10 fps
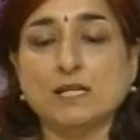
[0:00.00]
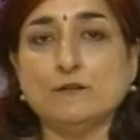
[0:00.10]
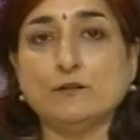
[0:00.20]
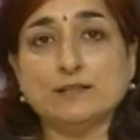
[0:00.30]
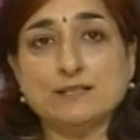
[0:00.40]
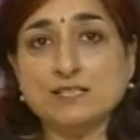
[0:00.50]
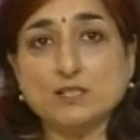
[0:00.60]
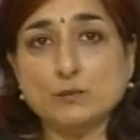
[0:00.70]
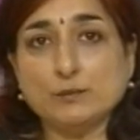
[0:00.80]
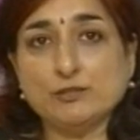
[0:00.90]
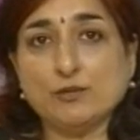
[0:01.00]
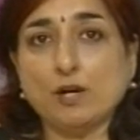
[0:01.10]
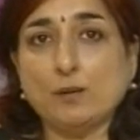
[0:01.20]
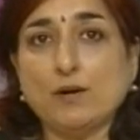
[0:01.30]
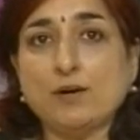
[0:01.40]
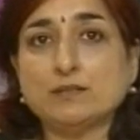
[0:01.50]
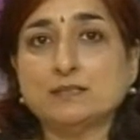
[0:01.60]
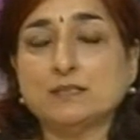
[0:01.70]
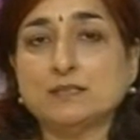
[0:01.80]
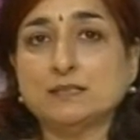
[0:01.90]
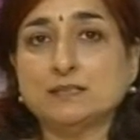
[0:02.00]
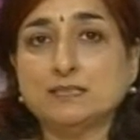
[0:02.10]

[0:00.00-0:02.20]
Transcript: For instance, we will talk about the